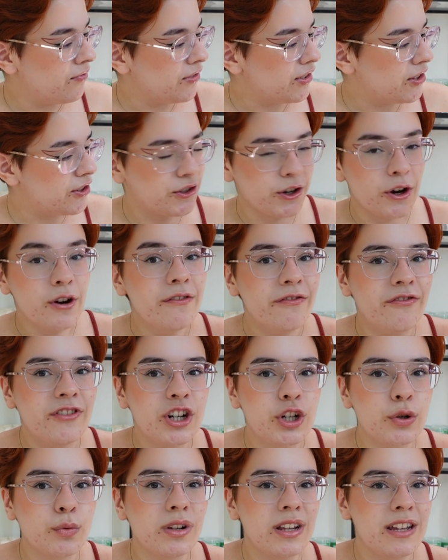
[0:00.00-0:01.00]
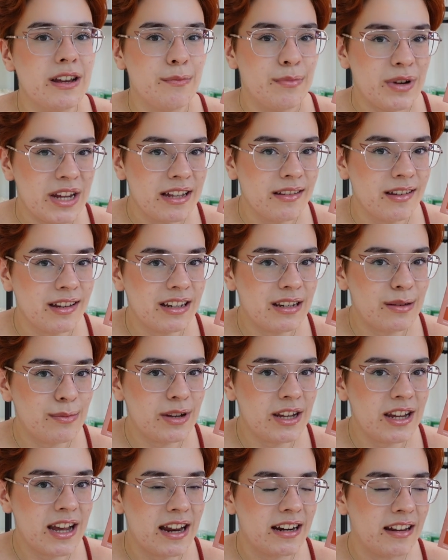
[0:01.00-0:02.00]
so visually appealing to
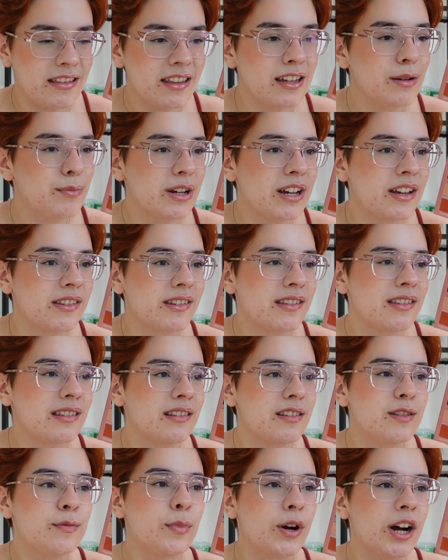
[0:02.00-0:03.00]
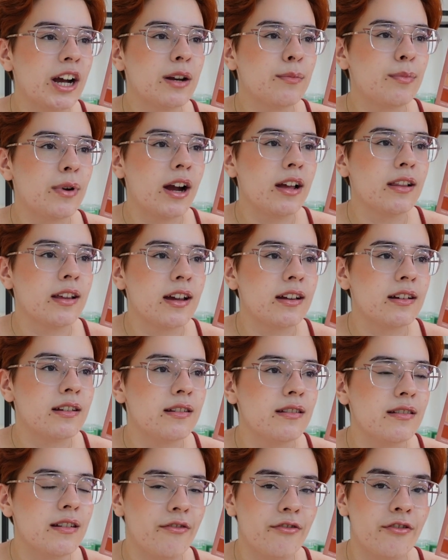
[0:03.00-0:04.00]
me, and I think because it's inspired by
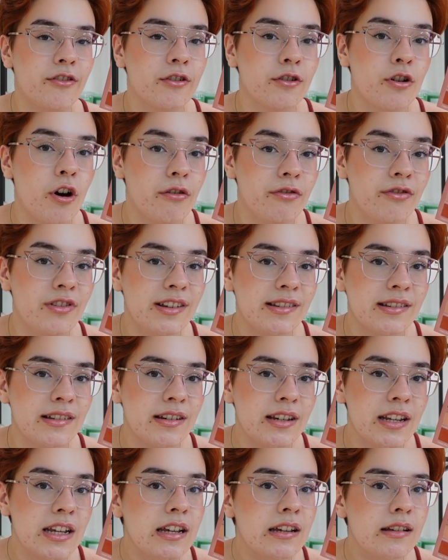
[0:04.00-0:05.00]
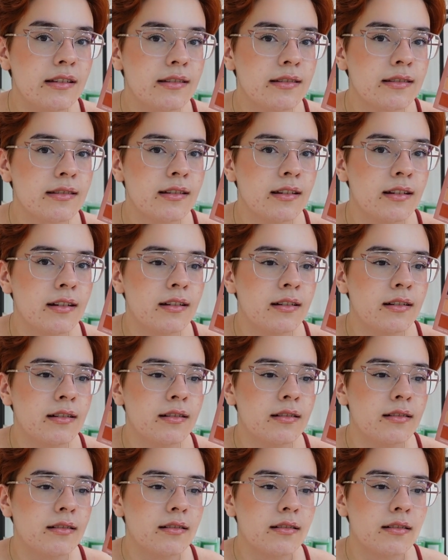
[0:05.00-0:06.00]
like different coffees and teas,
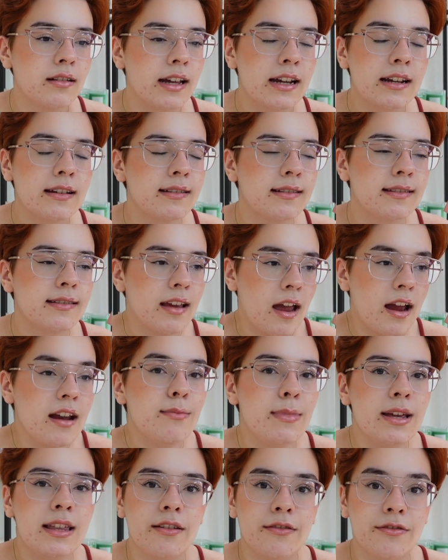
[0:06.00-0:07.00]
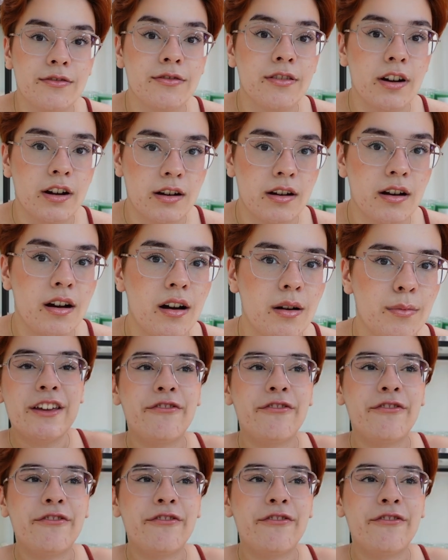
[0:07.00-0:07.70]
like sign me the fuck up.